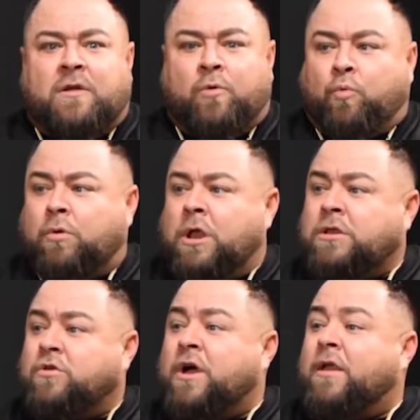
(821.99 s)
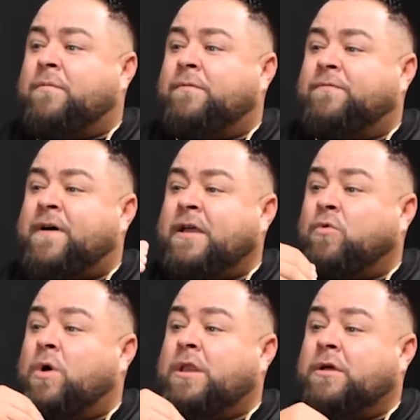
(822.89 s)
number one, you got to find a
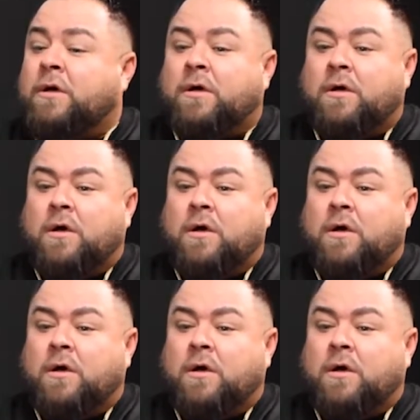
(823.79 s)
way to